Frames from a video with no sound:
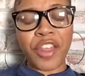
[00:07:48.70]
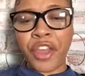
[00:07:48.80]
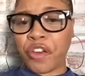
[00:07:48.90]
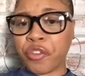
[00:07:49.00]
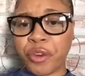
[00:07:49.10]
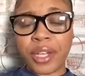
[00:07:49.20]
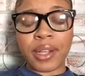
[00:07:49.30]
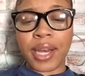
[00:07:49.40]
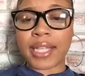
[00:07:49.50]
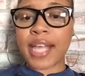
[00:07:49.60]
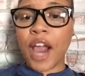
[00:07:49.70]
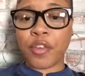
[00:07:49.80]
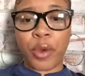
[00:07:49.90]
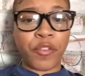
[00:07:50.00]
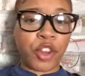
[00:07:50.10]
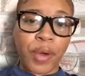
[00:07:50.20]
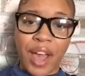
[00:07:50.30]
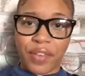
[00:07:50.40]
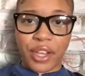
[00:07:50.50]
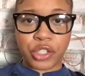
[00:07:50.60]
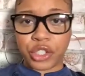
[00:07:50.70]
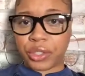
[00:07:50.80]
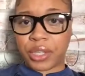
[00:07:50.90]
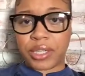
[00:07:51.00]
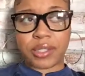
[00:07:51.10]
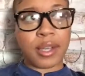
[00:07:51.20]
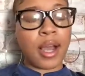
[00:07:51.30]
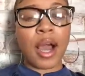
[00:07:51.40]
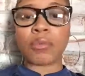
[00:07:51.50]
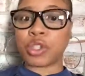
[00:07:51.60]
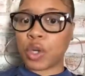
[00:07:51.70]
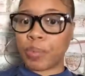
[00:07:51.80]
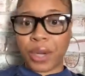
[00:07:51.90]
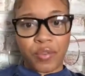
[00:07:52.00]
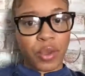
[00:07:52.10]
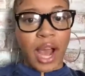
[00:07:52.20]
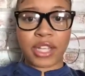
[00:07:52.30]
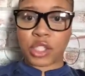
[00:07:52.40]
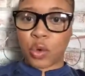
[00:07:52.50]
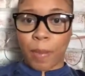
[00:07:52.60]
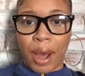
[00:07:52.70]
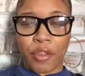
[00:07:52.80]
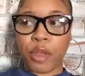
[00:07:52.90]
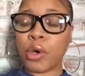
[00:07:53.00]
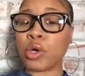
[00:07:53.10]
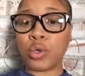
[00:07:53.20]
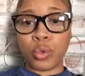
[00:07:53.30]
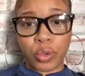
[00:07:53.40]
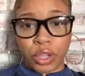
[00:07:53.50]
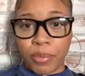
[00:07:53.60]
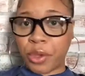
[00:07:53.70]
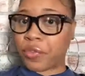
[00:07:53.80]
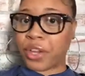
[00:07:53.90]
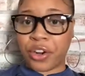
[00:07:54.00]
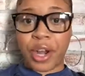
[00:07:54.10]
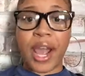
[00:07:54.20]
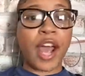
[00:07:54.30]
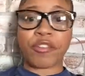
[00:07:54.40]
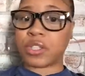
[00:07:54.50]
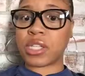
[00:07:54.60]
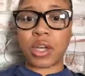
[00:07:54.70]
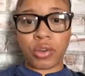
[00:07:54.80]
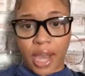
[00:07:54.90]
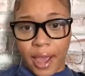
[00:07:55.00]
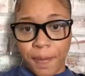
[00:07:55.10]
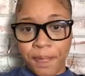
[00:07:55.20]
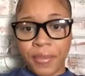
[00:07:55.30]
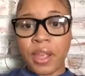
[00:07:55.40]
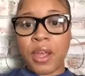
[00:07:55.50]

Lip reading: There are free clinics everywhere if you don't have any insurance. I'm sure plenty of you guys know about them. Google them. You're on the internet every single day.